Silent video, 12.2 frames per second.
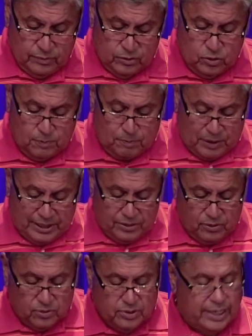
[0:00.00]
To plead
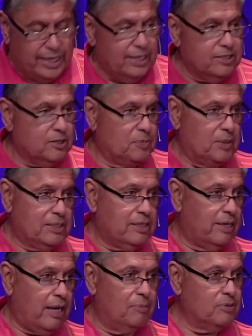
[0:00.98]
their case speaks
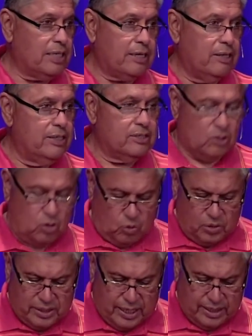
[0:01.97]
like almost like it's a
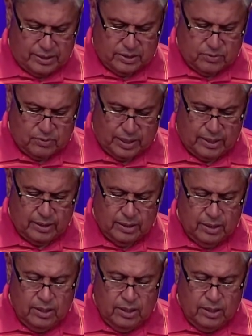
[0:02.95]
court case, right?